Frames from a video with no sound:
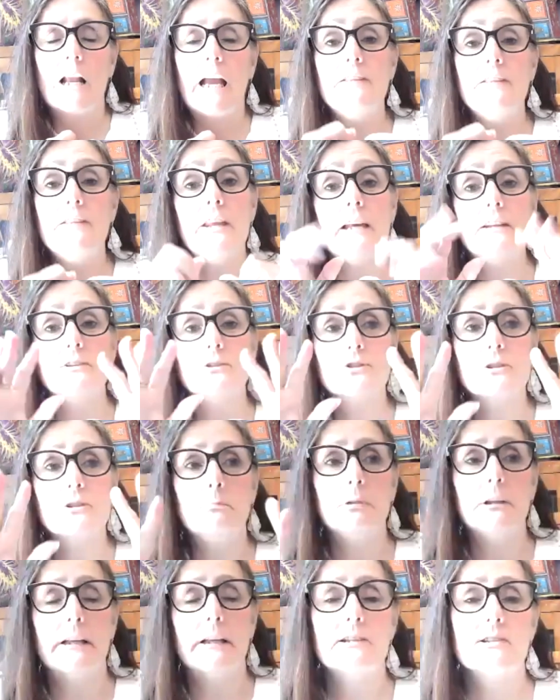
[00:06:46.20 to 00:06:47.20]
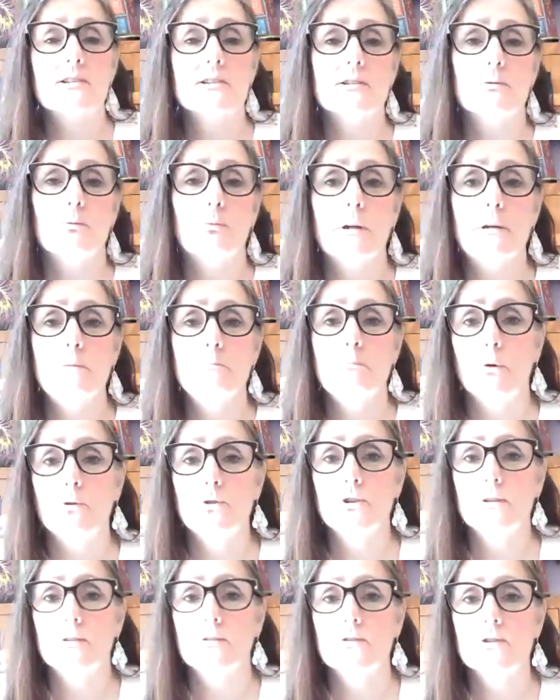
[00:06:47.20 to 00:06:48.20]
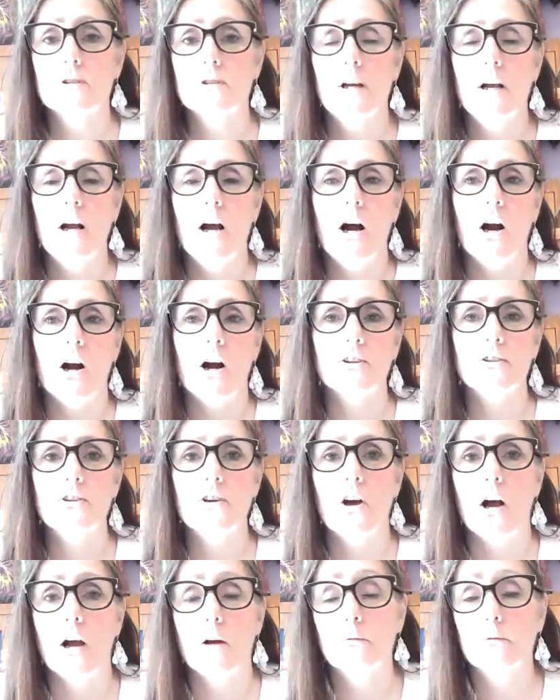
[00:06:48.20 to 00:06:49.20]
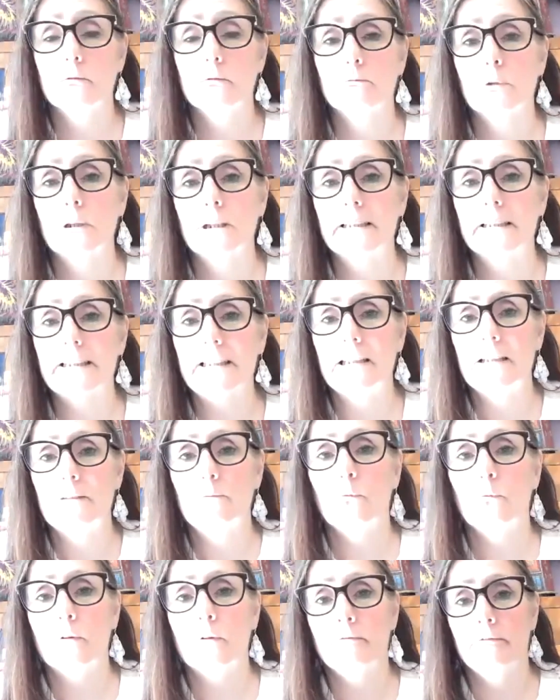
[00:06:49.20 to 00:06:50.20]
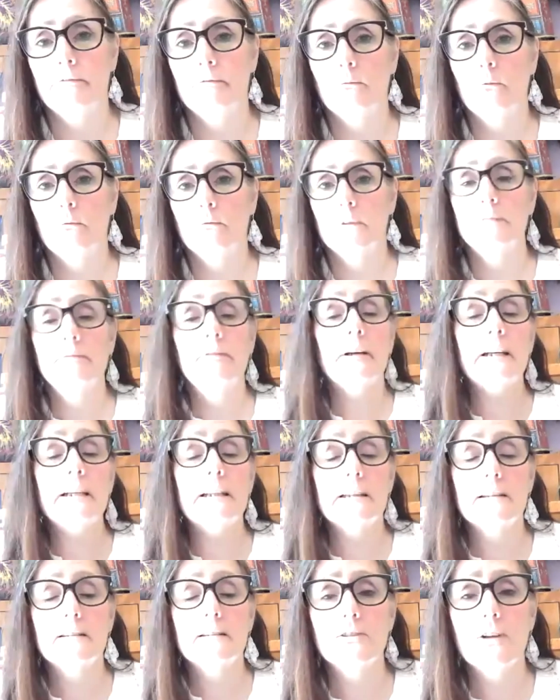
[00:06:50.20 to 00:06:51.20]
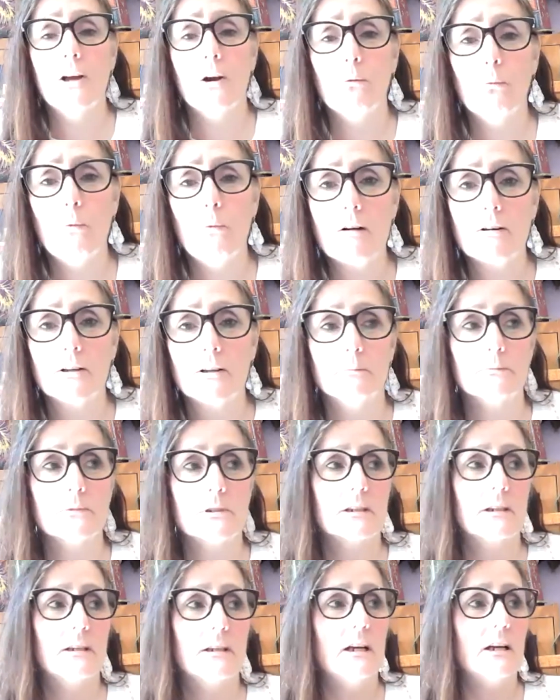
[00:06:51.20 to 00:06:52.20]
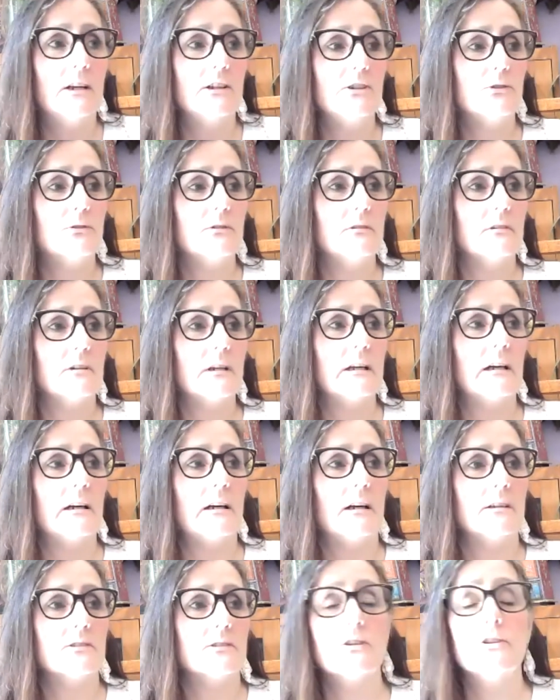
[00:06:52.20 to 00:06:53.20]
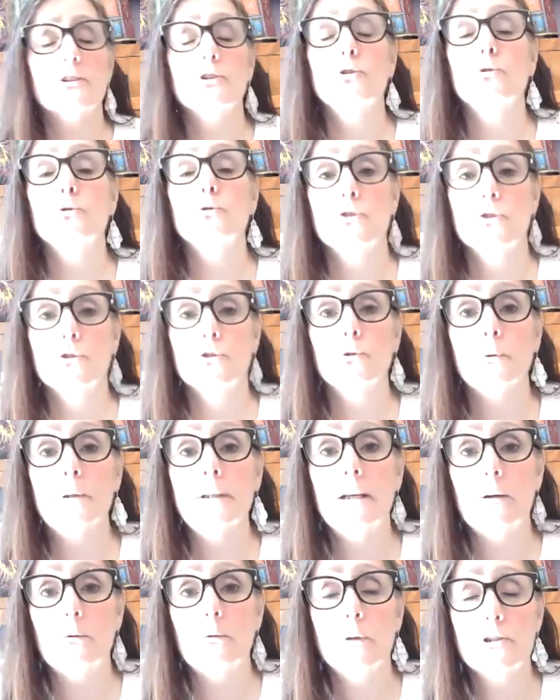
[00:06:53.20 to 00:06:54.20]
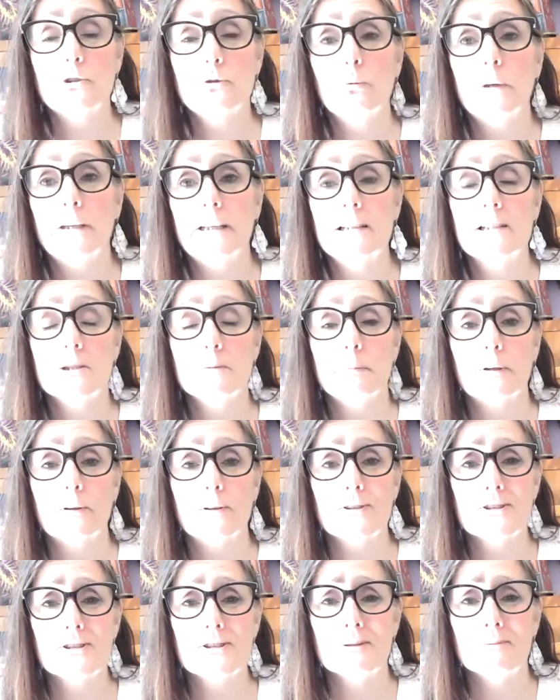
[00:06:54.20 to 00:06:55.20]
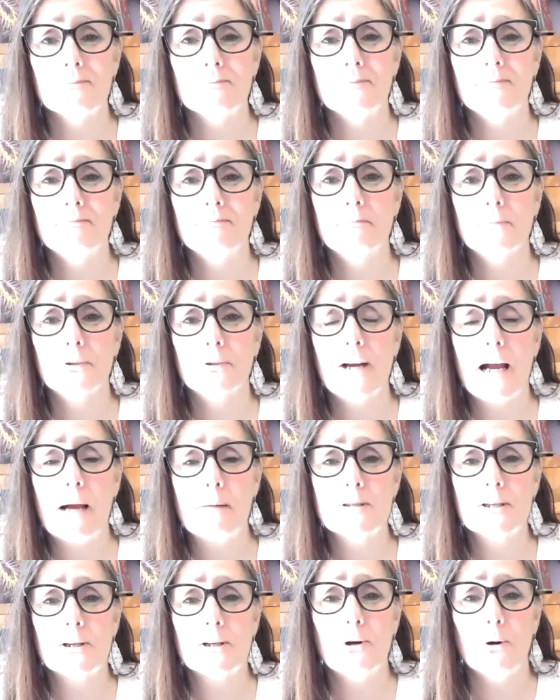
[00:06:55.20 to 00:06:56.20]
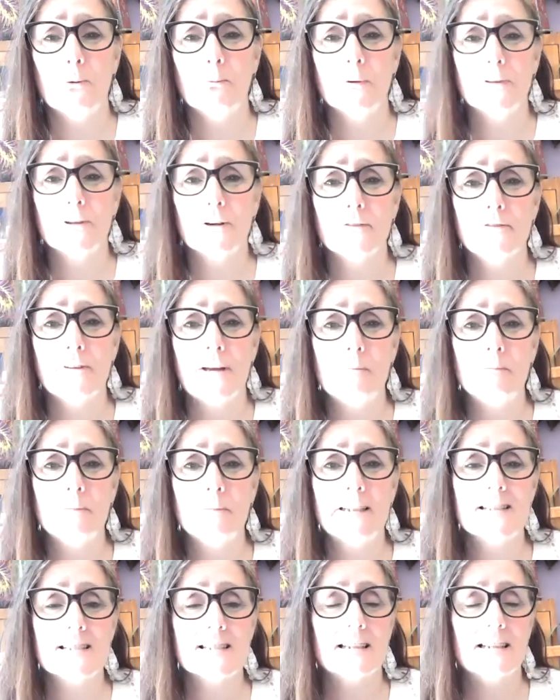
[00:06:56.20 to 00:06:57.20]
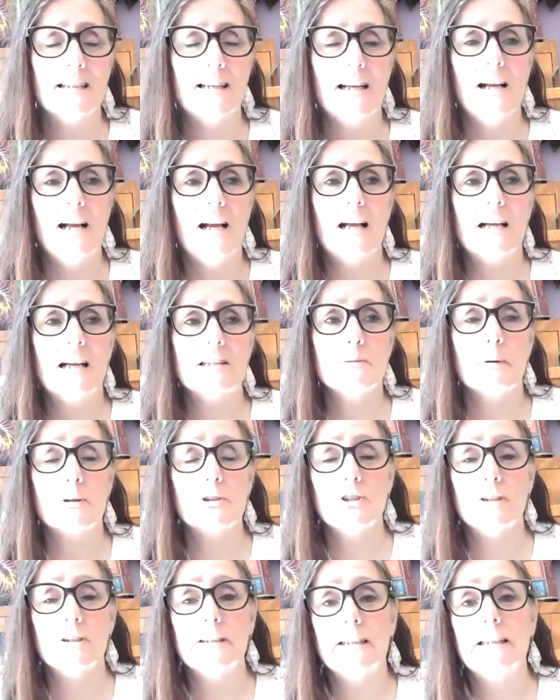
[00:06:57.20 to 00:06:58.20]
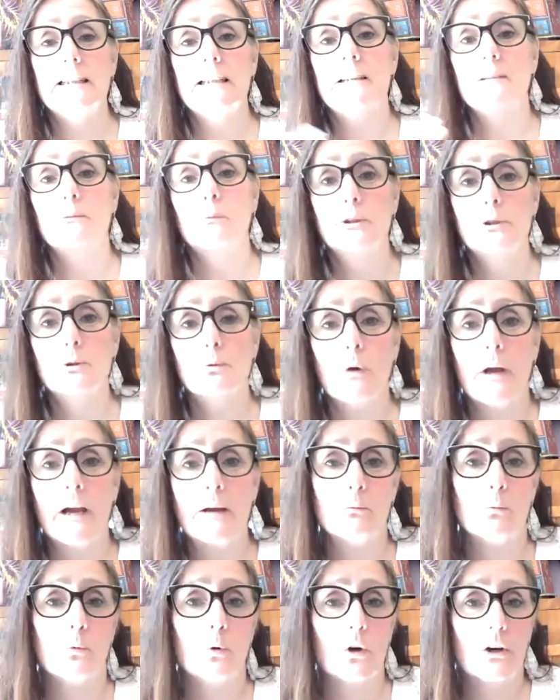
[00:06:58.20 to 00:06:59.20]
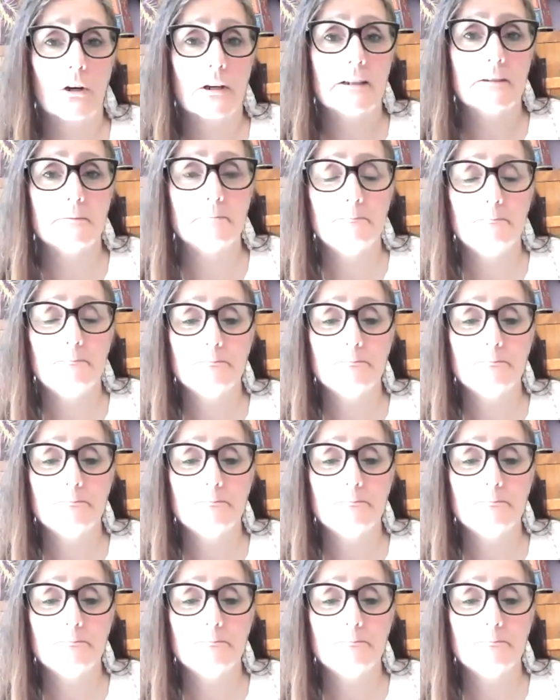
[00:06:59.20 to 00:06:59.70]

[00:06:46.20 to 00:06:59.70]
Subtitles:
And then there's a place where emotions are not really invited. They're not welcomed. To the degree at which we experience them, perhaps at home with our families, especially when you're at work.